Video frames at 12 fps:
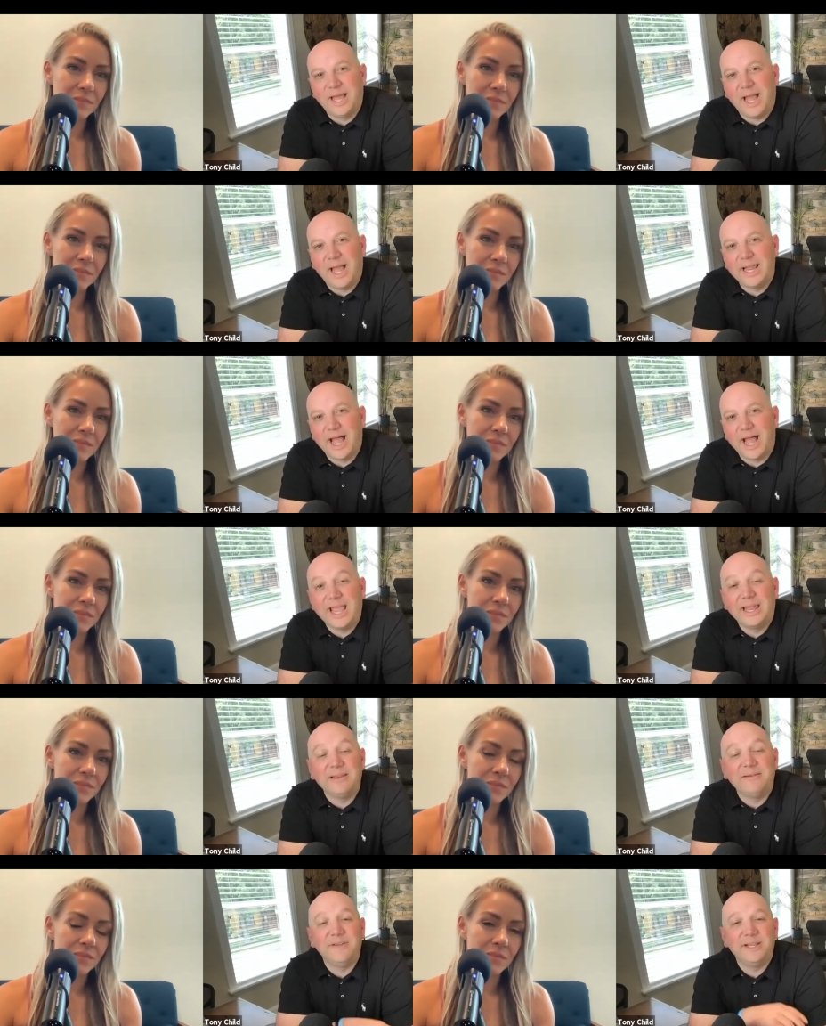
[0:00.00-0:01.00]
Speaker 1: I, I had
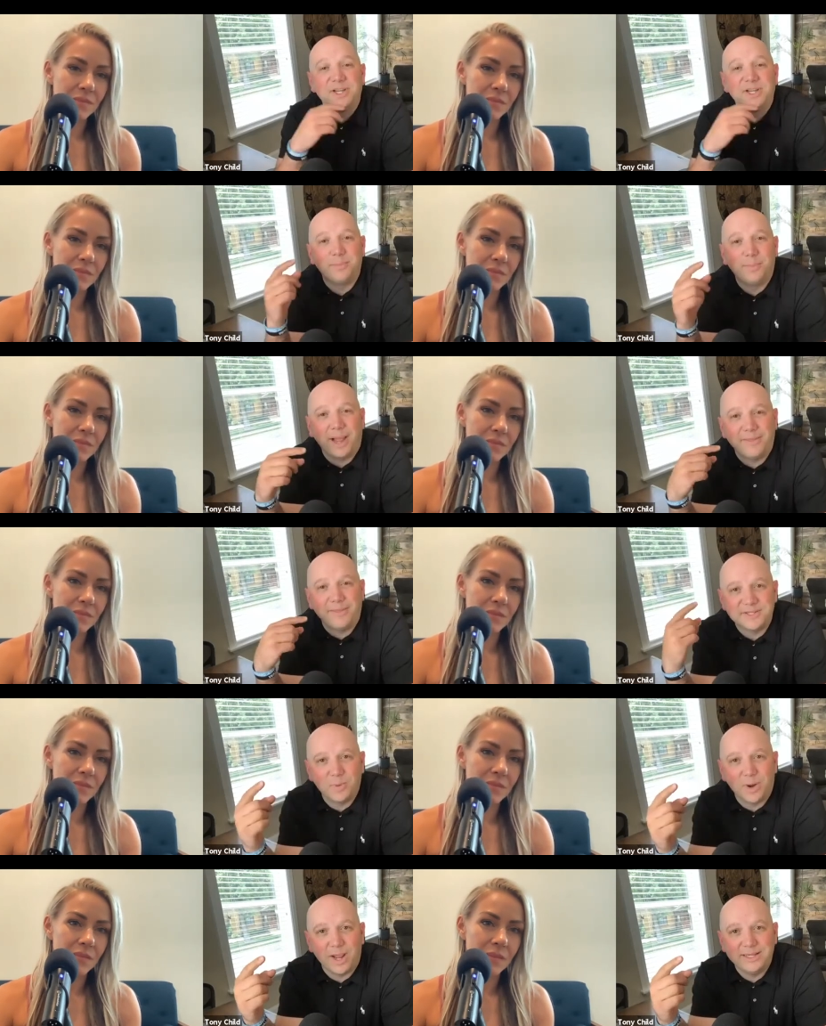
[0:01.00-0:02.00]
envisioned by
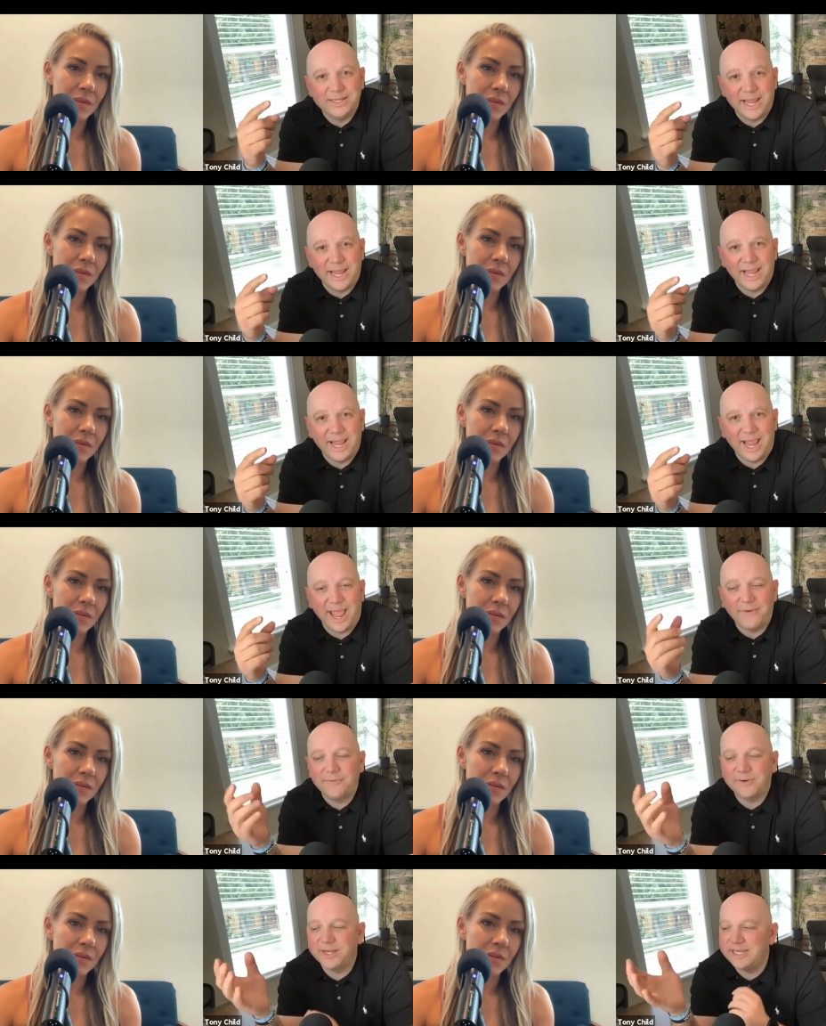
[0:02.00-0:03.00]
this day,
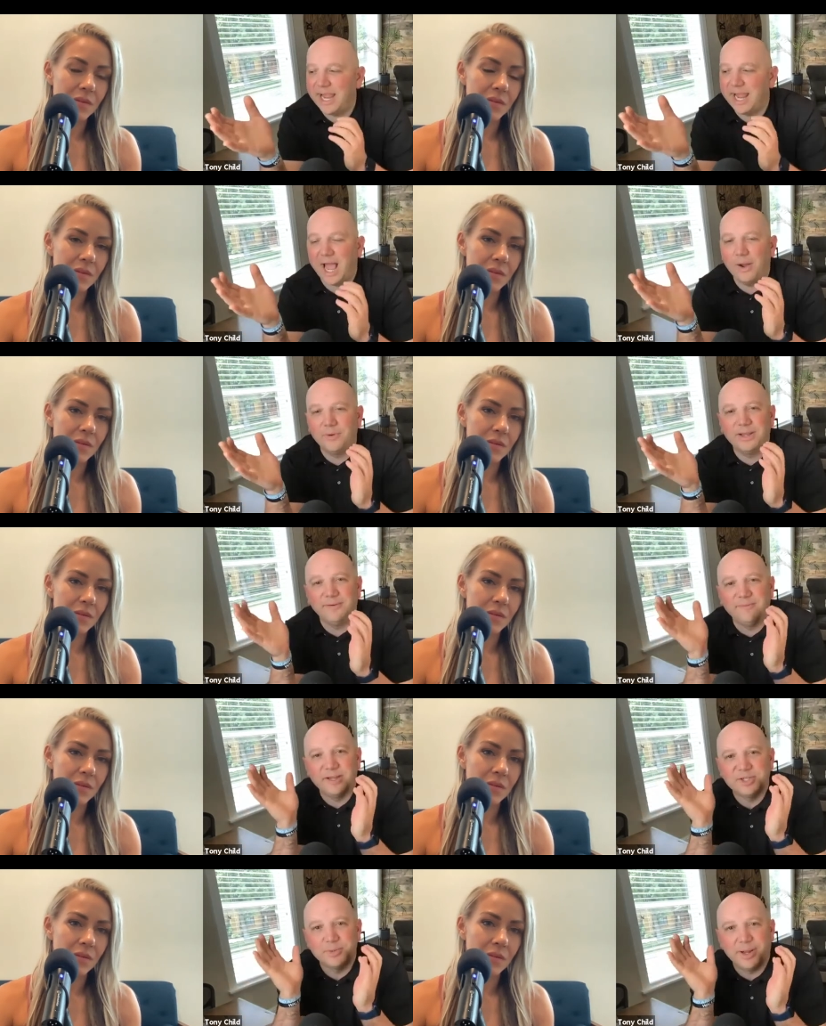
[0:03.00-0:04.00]
every day I would
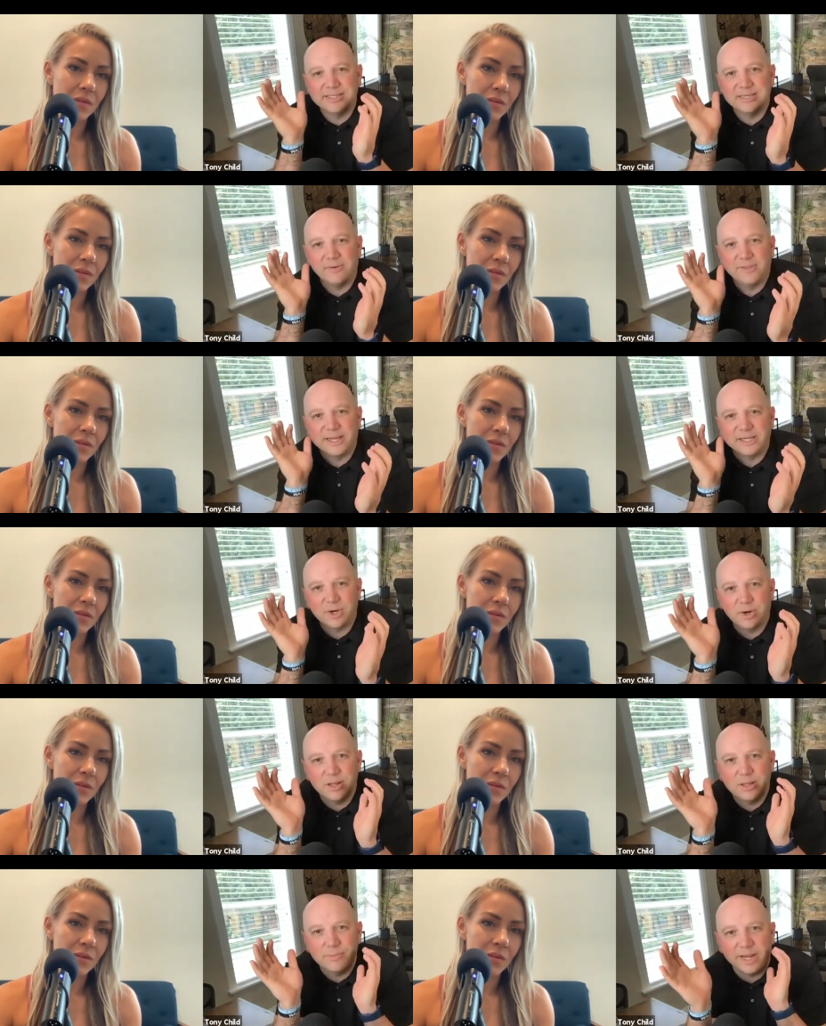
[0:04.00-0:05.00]
envision myself like
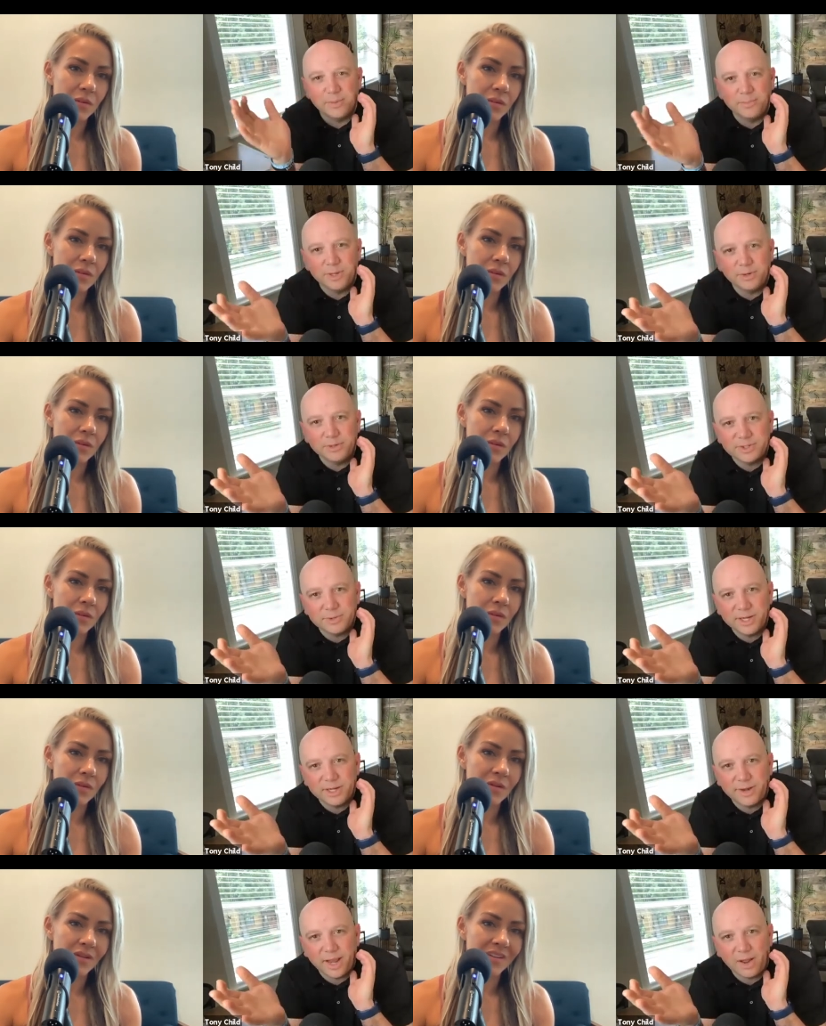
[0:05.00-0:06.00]
turning my computer
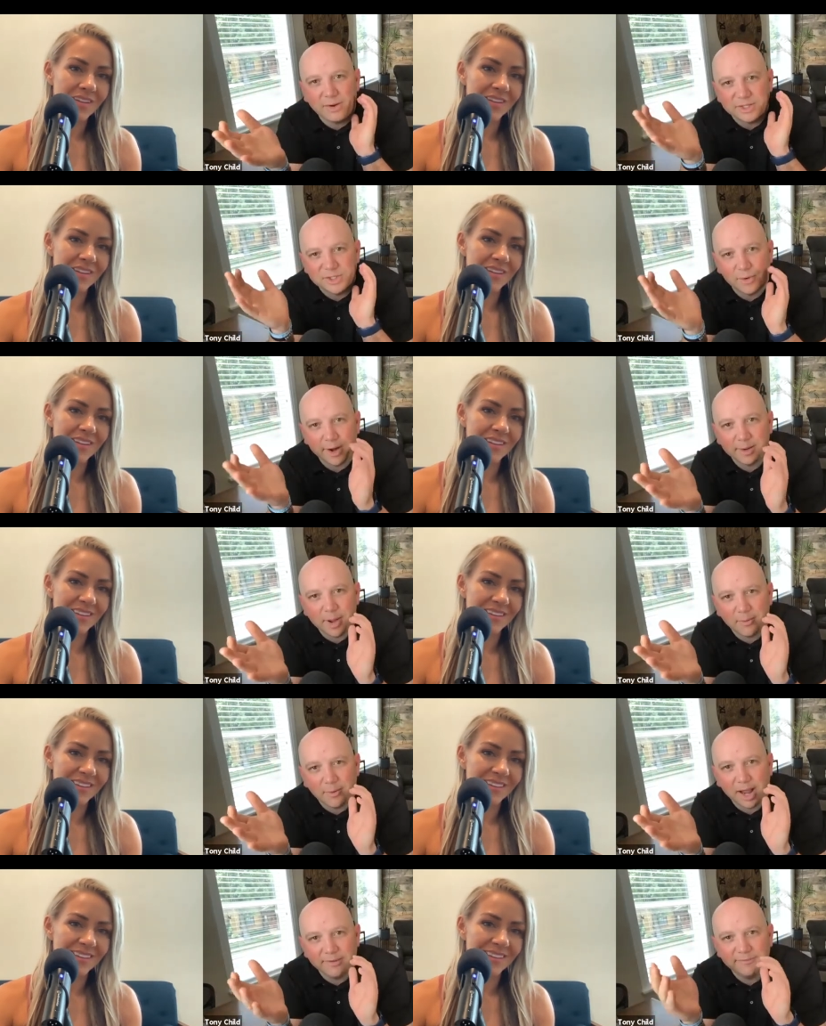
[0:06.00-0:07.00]
screen around and showing my
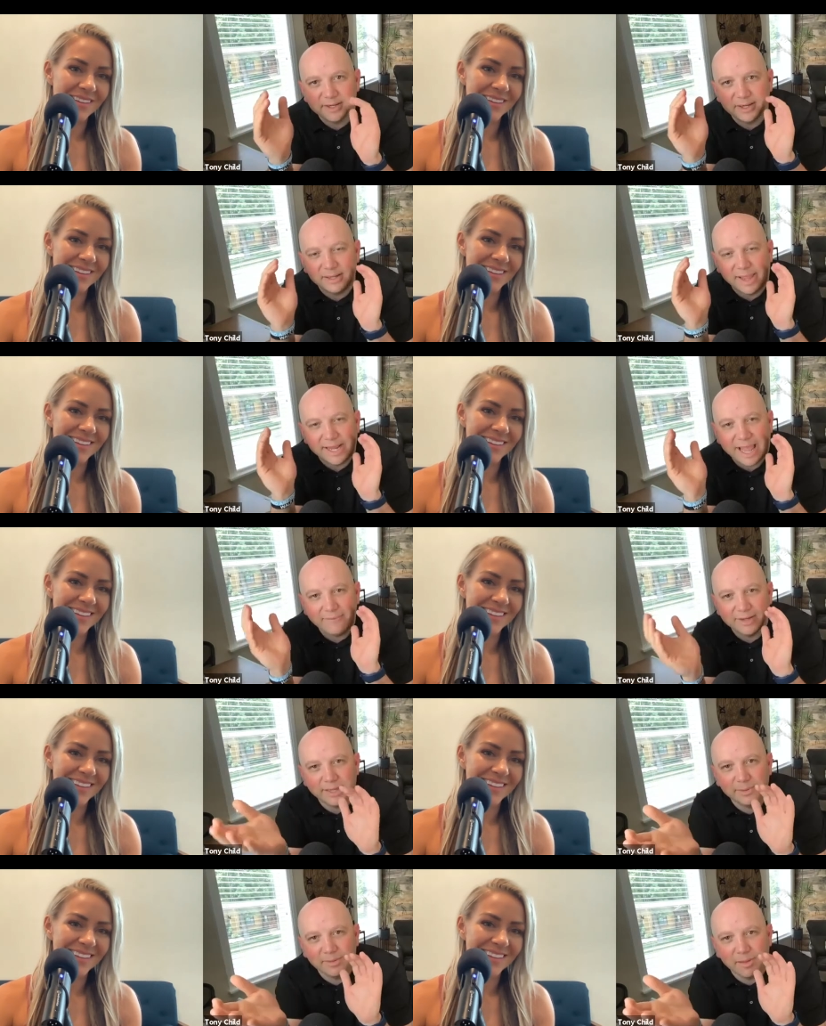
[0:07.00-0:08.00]
wife and like
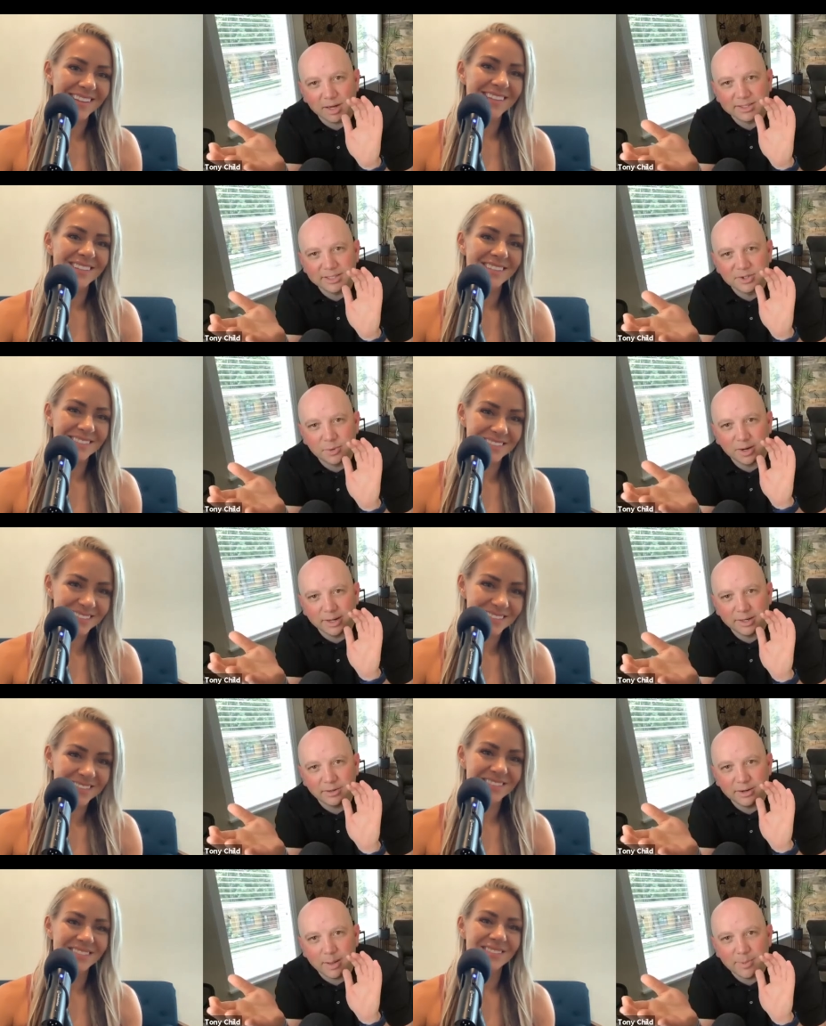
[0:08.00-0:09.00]
having it logged into our
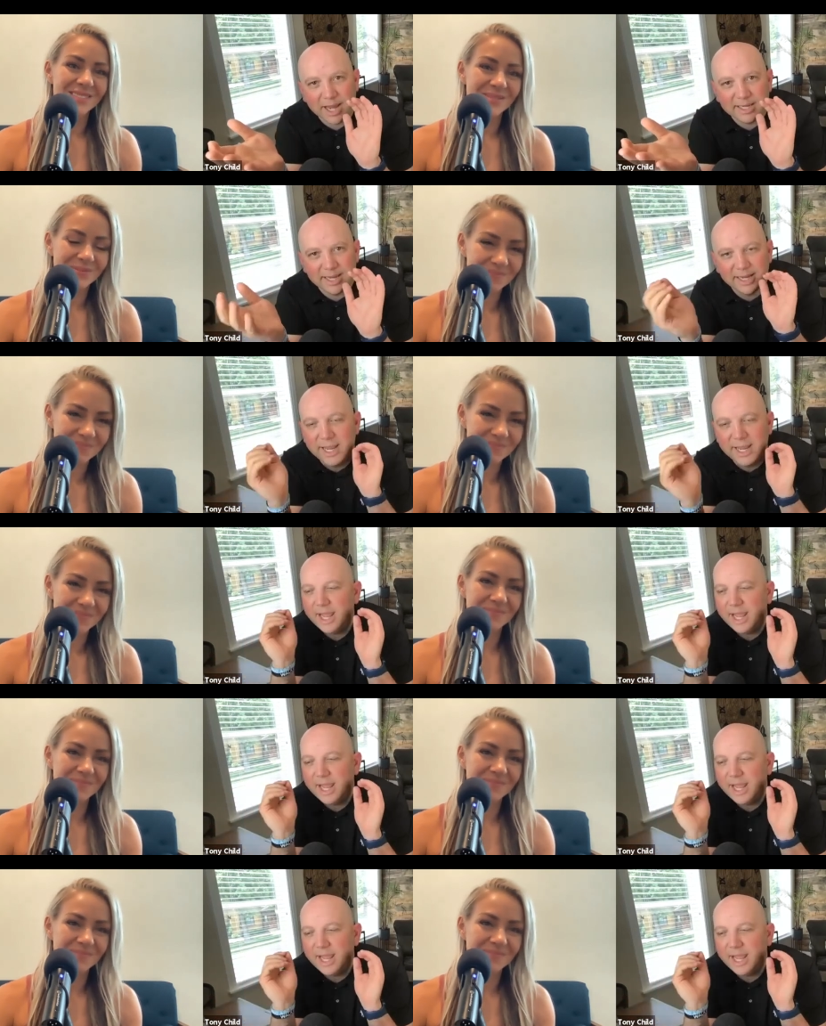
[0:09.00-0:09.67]
internet banking.